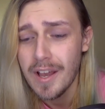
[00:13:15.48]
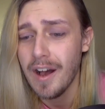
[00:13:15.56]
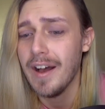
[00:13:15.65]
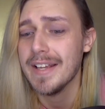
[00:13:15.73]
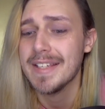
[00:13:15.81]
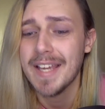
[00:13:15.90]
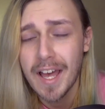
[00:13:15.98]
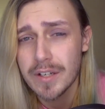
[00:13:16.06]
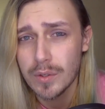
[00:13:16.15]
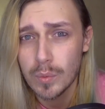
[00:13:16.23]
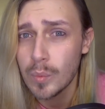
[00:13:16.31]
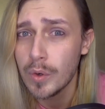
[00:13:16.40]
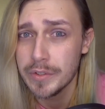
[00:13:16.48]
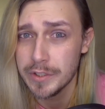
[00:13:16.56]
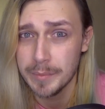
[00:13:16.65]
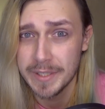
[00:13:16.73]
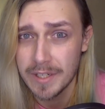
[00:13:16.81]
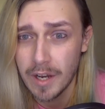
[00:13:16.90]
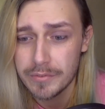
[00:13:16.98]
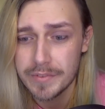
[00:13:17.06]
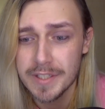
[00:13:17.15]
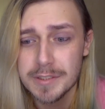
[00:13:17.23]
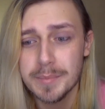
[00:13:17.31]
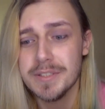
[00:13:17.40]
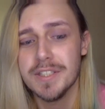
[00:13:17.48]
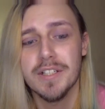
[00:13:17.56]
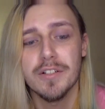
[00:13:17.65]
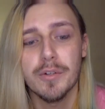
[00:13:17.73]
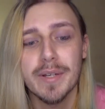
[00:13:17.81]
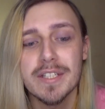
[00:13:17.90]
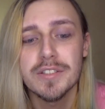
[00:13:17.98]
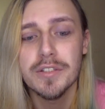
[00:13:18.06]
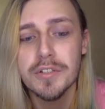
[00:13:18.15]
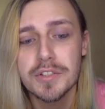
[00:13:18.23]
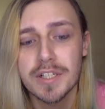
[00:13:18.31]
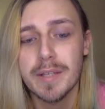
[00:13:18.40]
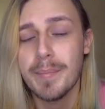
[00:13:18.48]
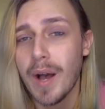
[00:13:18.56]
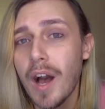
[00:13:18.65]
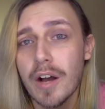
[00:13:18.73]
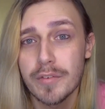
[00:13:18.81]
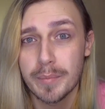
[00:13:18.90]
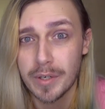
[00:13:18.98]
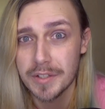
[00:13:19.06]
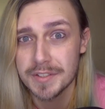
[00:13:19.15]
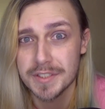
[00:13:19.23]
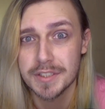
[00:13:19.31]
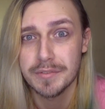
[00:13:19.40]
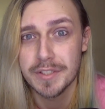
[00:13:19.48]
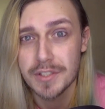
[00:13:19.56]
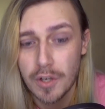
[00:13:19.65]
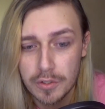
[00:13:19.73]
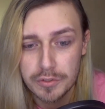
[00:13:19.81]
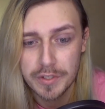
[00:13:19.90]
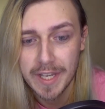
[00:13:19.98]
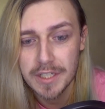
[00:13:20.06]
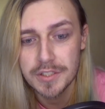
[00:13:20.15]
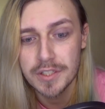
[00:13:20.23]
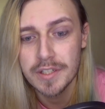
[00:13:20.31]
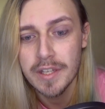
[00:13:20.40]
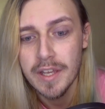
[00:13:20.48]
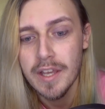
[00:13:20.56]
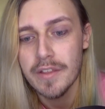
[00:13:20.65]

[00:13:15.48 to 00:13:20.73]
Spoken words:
I cannot warn you enough. This material is usually part of a process of indoctrination